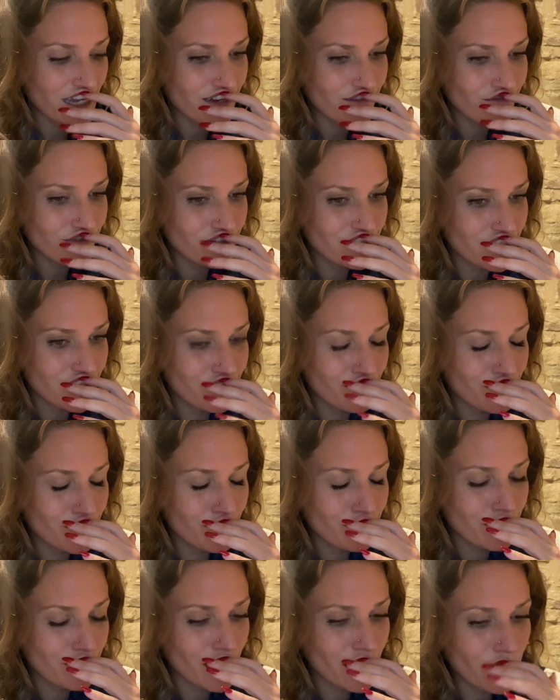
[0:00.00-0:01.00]
would tell me,
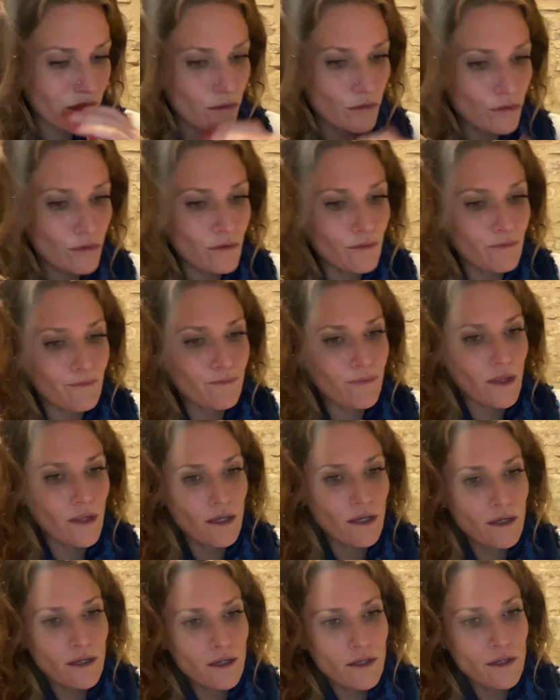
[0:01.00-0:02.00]
I'm like, ooh,
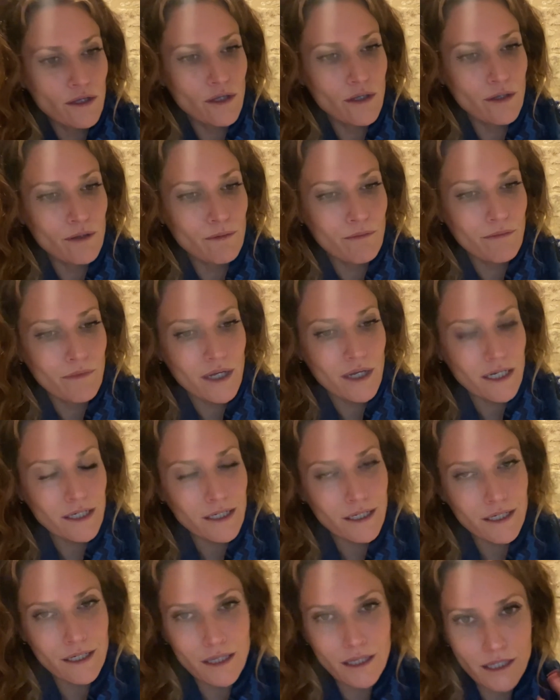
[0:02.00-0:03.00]
you might
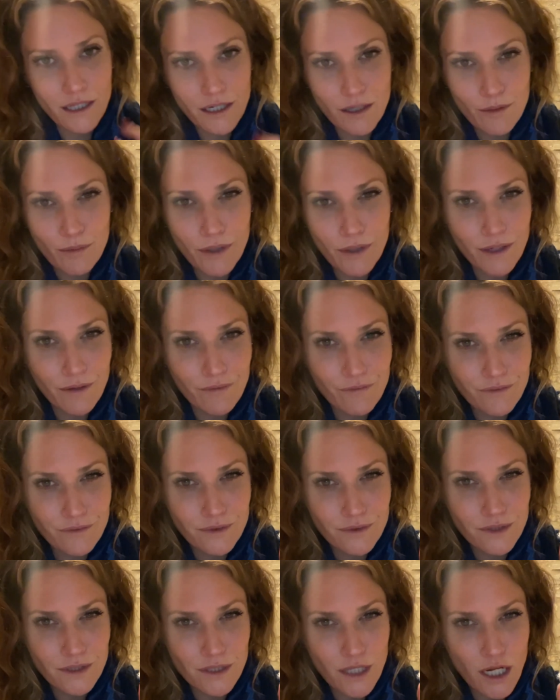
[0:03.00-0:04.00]
need a little bit of
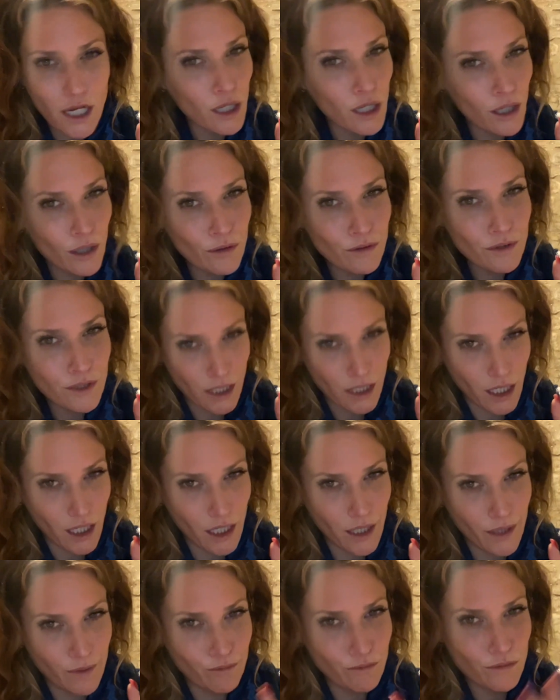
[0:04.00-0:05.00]
alone
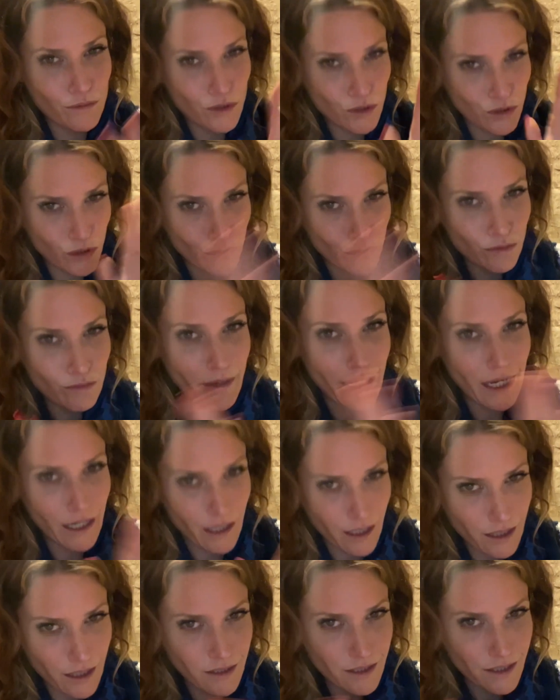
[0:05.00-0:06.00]
time to
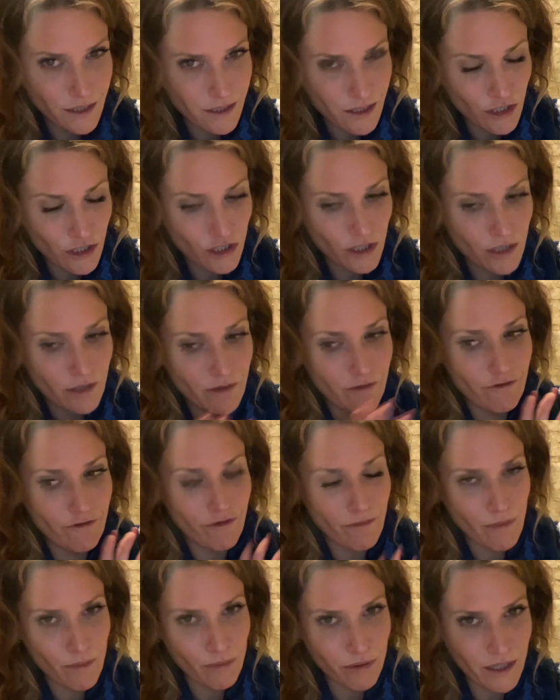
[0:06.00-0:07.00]
make a decision
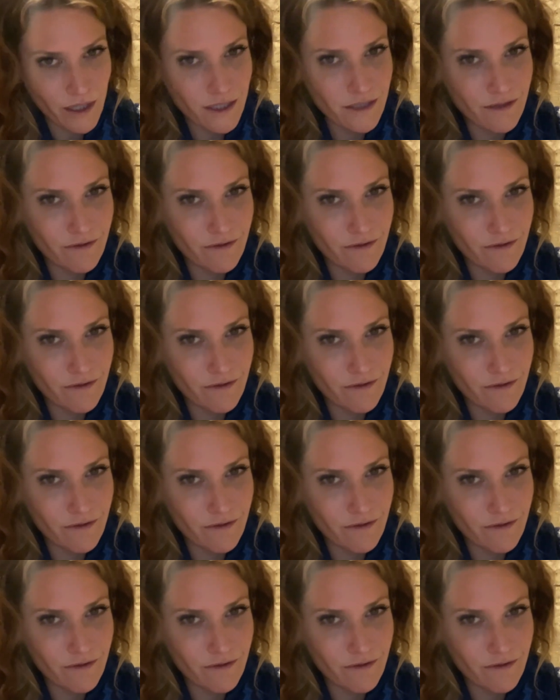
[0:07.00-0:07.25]
from a place